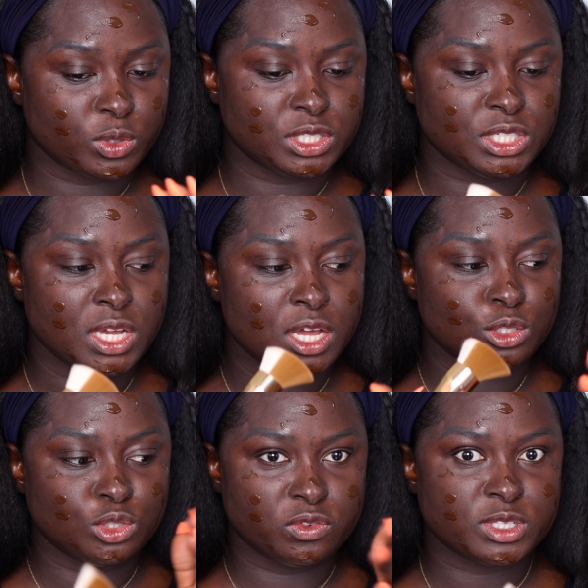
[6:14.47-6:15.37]
which
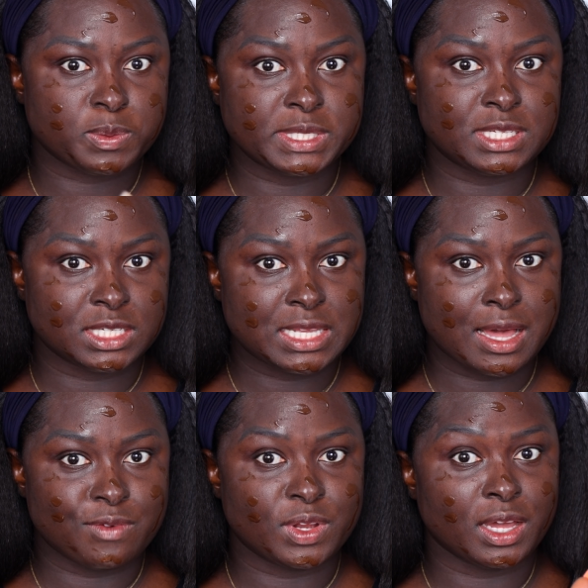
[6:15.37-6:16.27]
Juvia's Place does
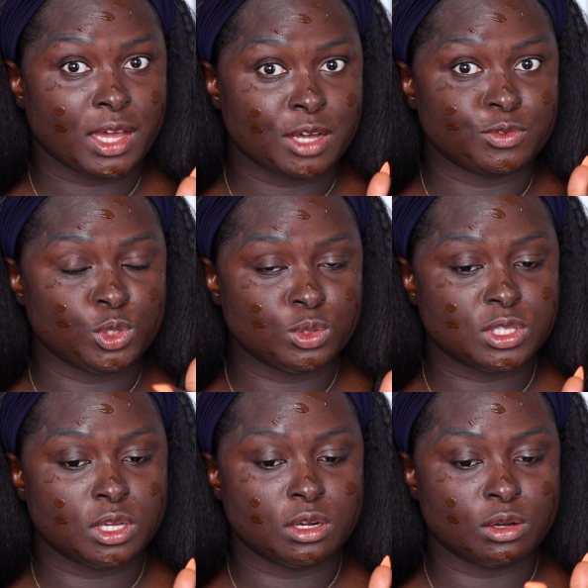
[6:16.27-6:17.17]
have, and I have
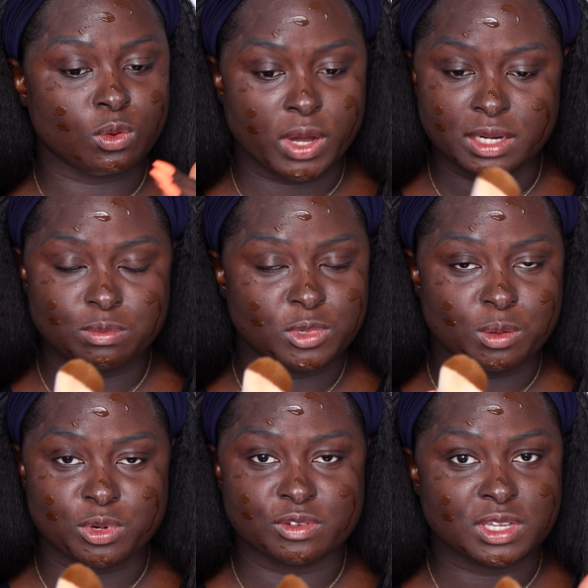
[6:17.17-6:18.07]
used it quite a
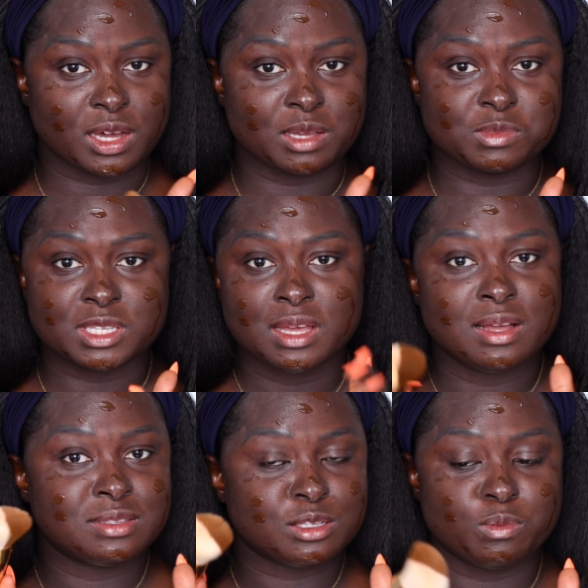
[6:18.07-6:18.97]
number of times
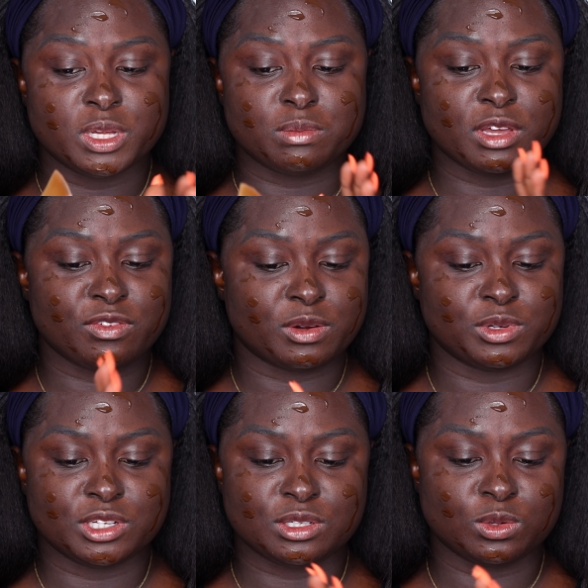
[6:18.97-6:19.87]
to blend my
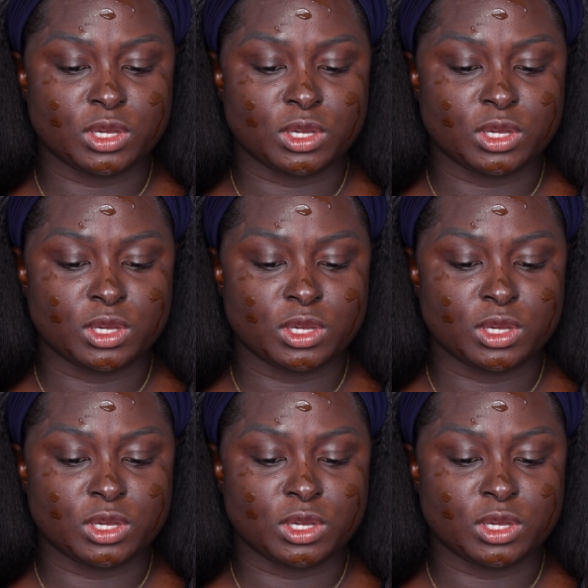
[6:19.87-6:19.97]
foundation.